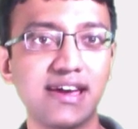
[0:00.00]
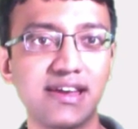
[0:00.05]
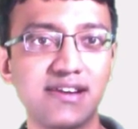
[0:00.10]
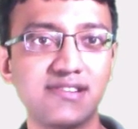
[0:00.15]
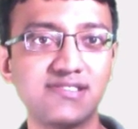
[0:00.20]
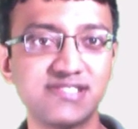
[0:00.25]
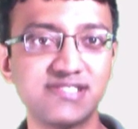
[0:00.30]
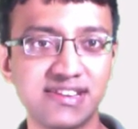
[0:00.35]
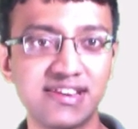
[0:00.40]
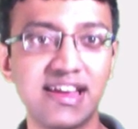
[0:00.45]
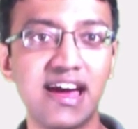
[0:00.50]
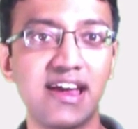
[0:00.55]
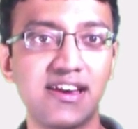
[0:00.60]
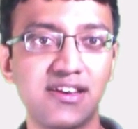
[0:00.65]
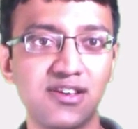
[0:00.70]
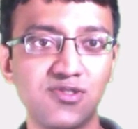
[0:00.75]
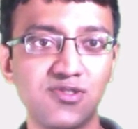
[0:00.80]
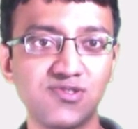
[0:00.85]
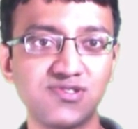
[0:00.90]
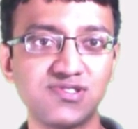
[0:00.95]
error
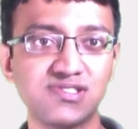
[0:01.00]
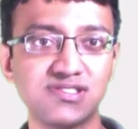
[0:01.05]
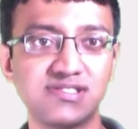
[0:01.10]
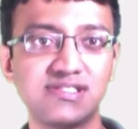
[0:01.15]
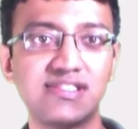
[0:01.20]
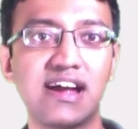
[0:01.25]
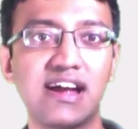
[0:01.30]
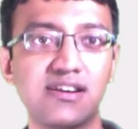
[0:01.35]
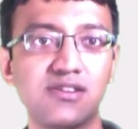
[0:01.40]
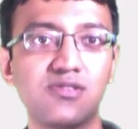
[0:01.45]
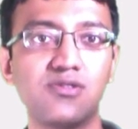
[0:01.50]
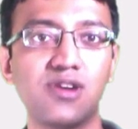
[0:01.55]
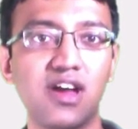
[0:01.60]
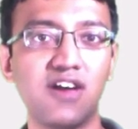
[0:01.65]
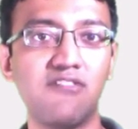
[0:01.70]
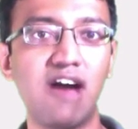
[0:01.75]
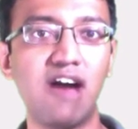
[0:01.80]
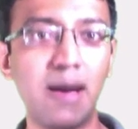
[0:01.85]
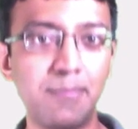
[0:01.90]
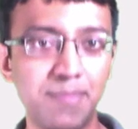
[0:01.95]
scenarios that could
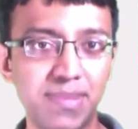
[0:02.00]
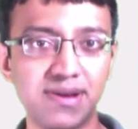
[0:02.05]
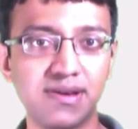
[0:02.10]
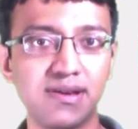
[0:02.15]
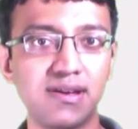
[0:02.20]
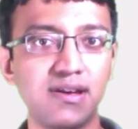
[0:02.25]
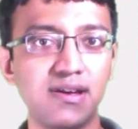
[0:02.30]
have happened.